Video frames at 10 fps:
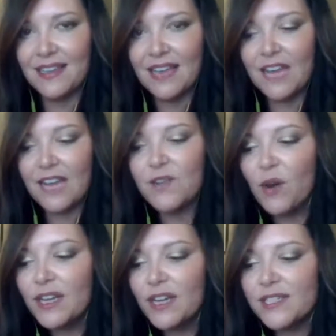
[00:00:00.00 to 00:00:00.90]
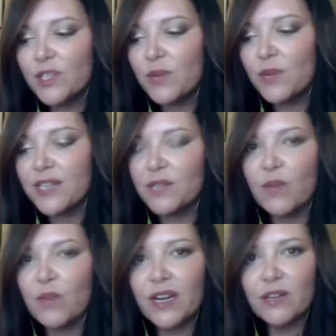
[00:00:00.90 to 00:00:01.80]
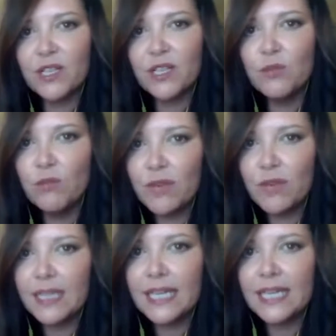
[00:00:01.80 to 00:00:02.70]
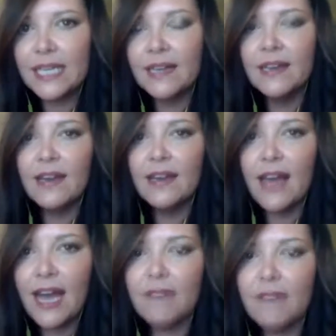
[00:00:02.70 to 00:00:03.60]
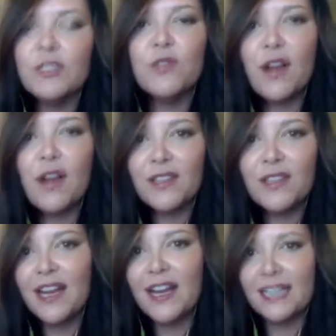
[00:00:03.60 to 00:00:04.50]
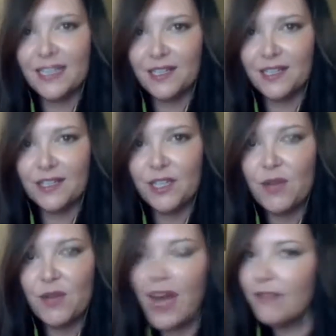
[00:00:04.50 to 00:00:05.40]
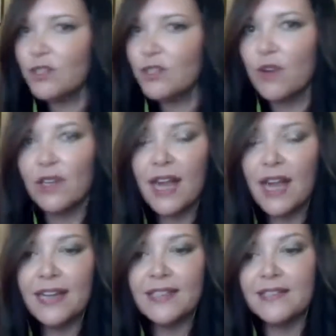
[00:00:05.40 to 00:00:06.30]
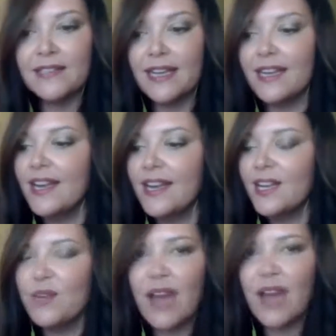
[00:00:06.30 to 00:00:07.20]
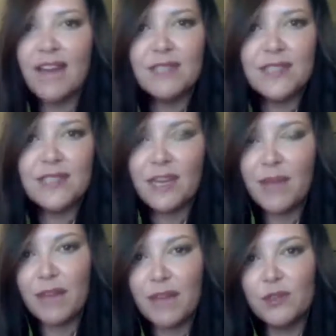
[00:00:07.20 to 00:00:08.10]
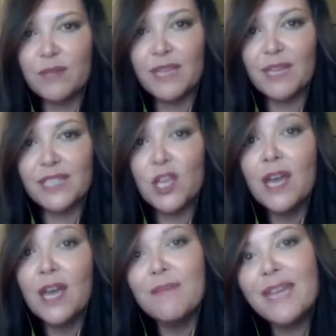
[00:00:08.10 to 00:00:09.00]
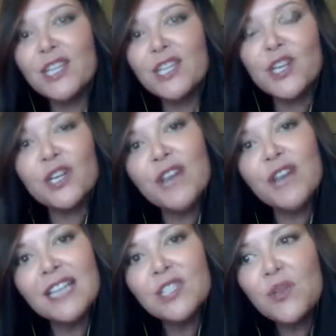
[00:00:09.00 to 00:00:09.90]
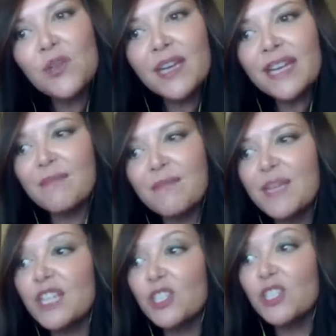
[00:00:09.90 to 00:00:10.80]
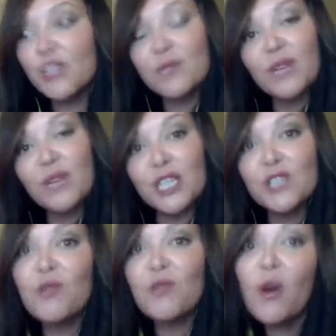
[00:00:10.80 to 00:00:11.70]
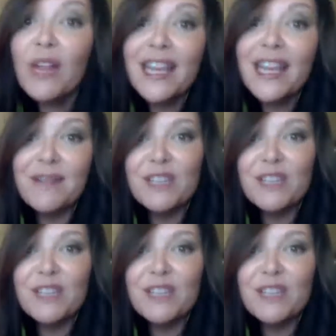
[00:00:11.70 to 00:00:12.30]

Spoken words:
And if you are in a situation where you really have to draw the line here, you have to draw a line in the sand, you have to set a boundary in place, make sure you're not doing it because you just want to control him and you